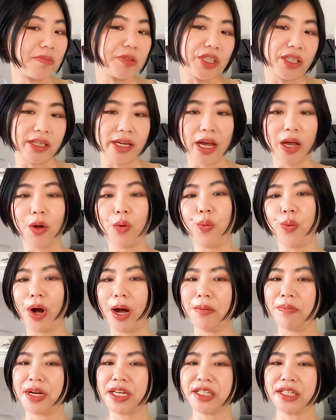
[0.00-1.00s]
today, why
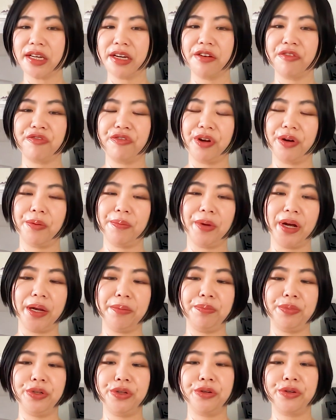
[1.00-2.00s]
am I sitting in front of my
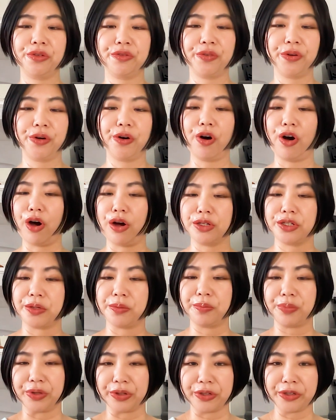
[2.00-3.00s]
beautiful,
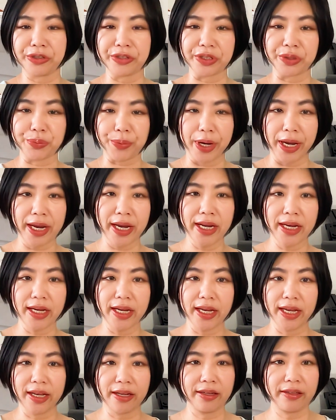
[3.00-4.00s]
awesome printer this way
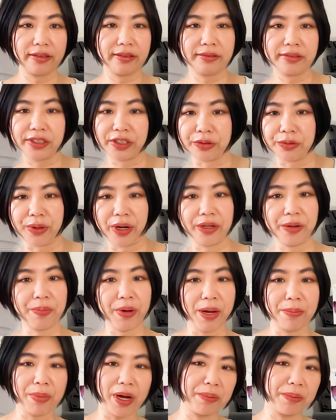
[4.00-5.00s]
and surrounded
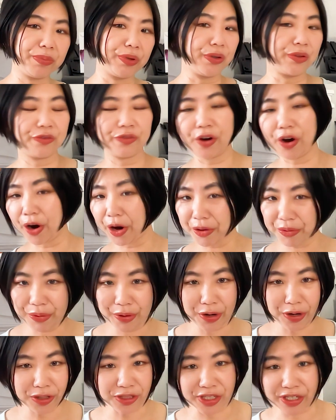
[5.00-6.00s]
by my beautiful
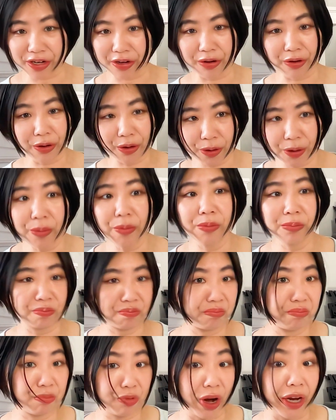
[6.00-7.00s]
artworks, they're all
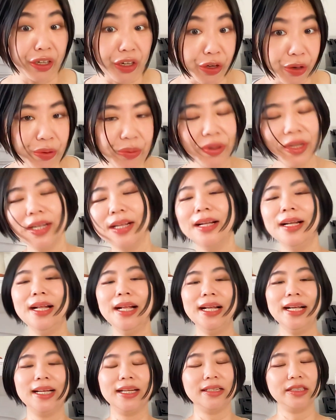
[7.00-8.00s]
brand new,
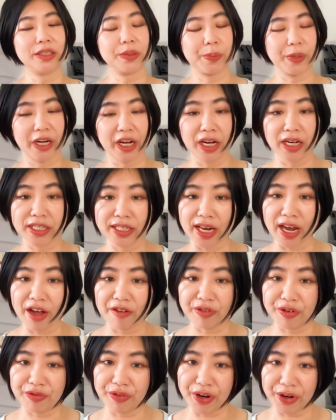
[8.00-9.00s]
is because I
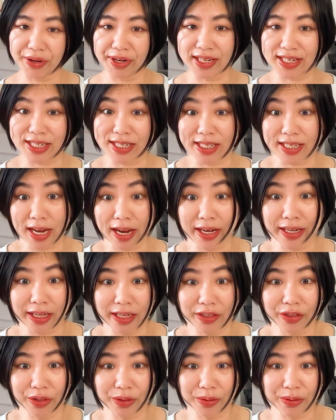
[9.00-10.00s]
have a very
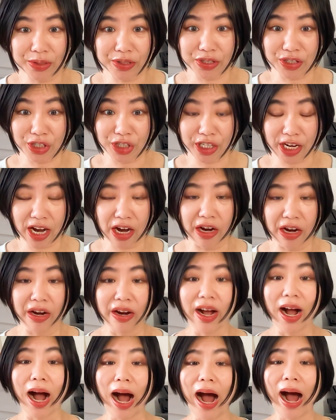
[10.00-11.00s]
exciting news to share.
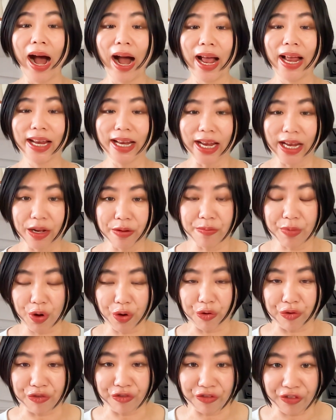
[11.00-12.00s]
I am
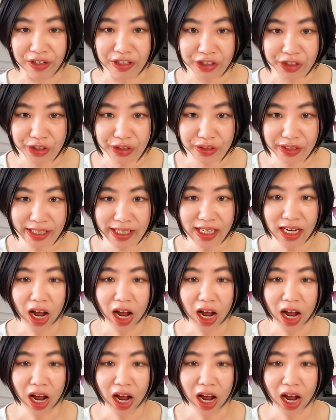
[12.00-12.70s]
officially